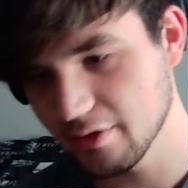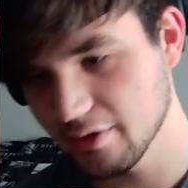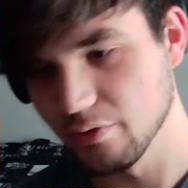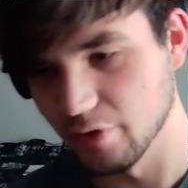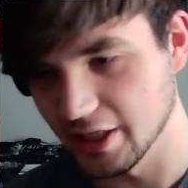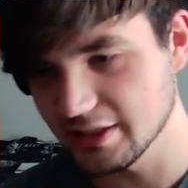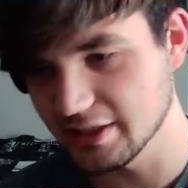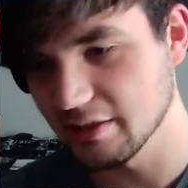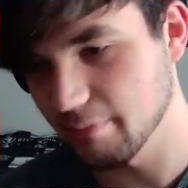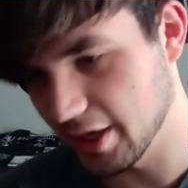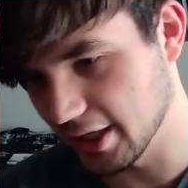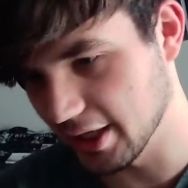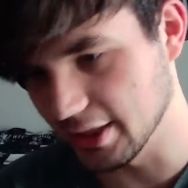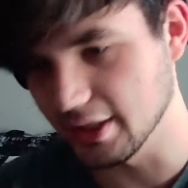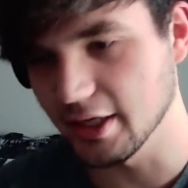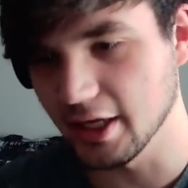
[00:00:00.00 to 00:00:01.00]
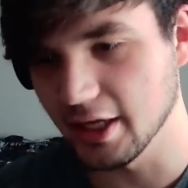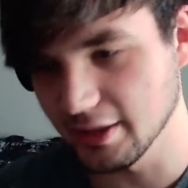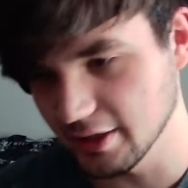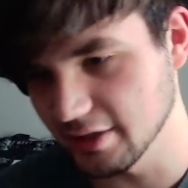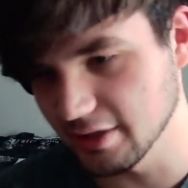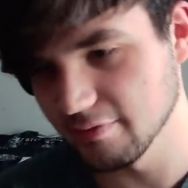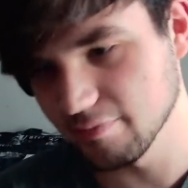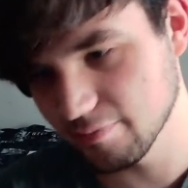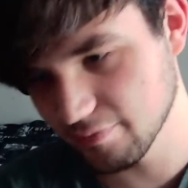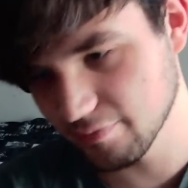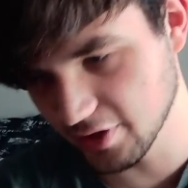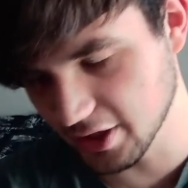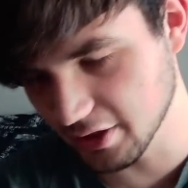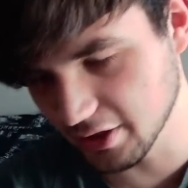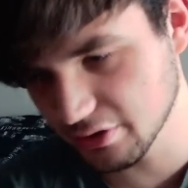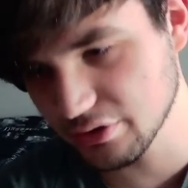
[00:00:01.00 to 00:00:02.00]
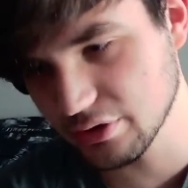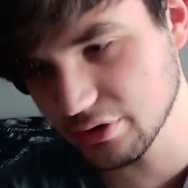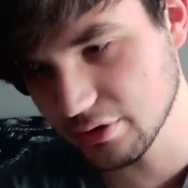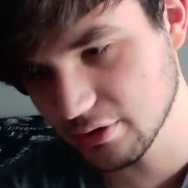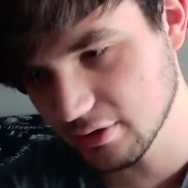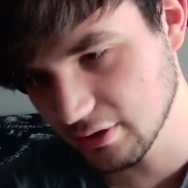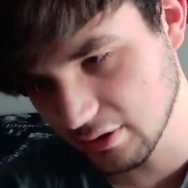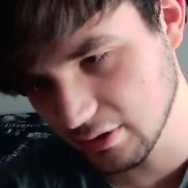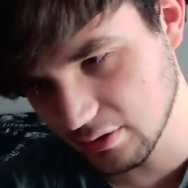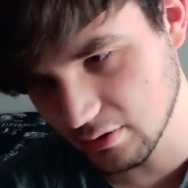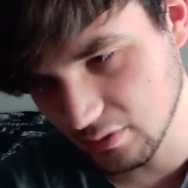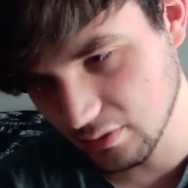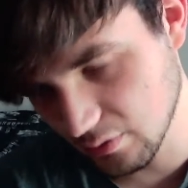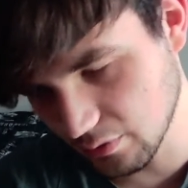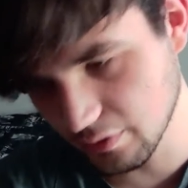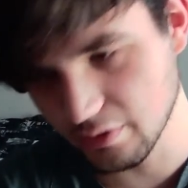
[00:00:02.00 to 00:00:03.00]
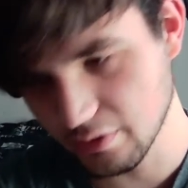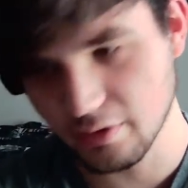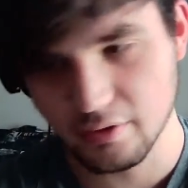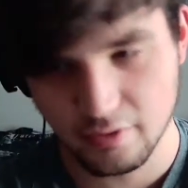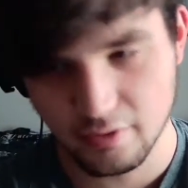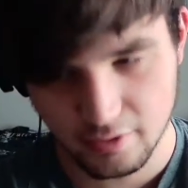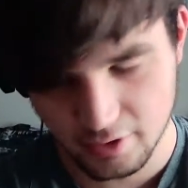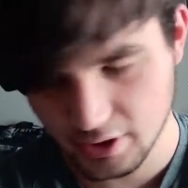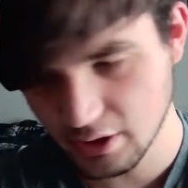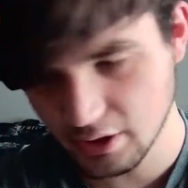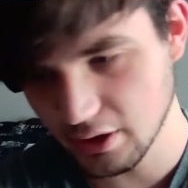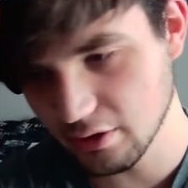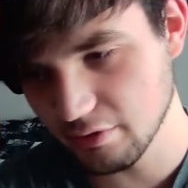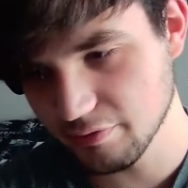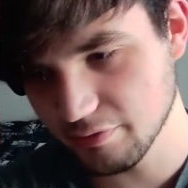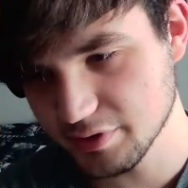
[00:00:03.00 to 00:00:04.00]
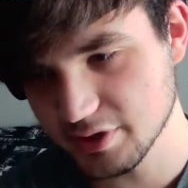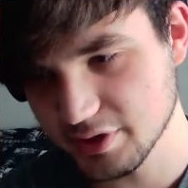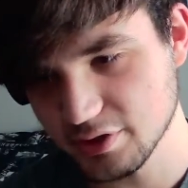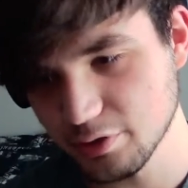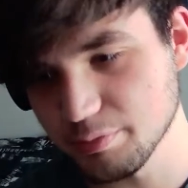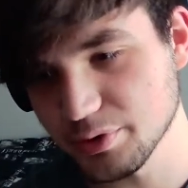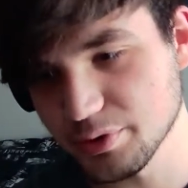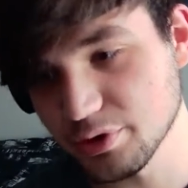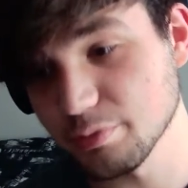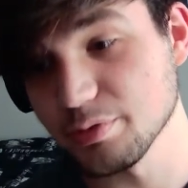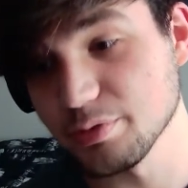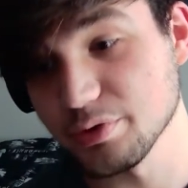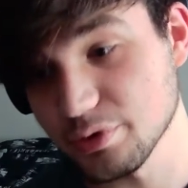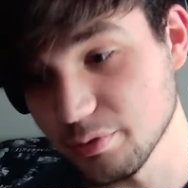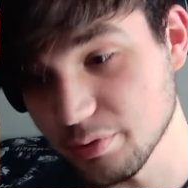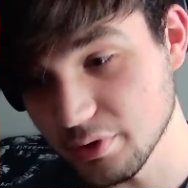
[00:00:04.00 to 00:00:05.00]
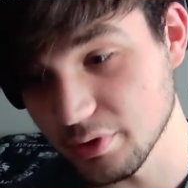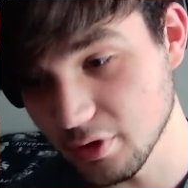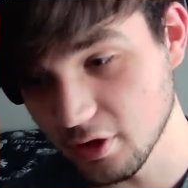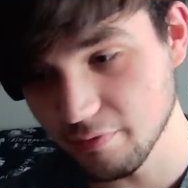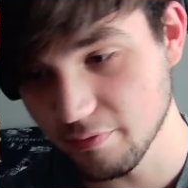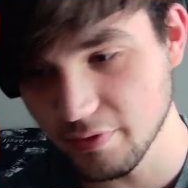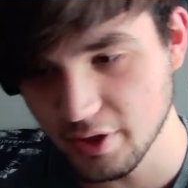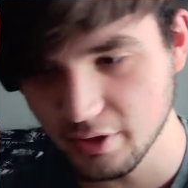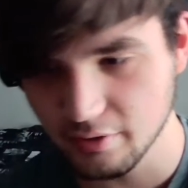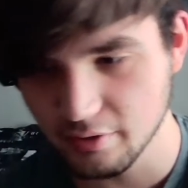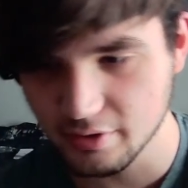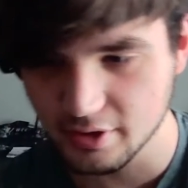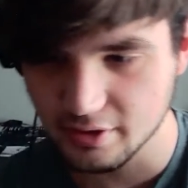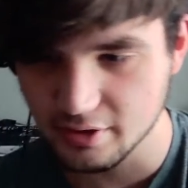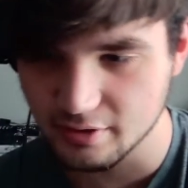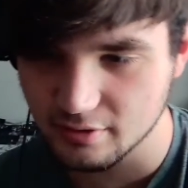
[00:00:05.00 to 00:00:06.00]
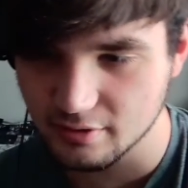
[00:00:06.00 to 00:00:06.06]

write them, edit, and then finish. Or, you know, if it's super, super, super long video, then...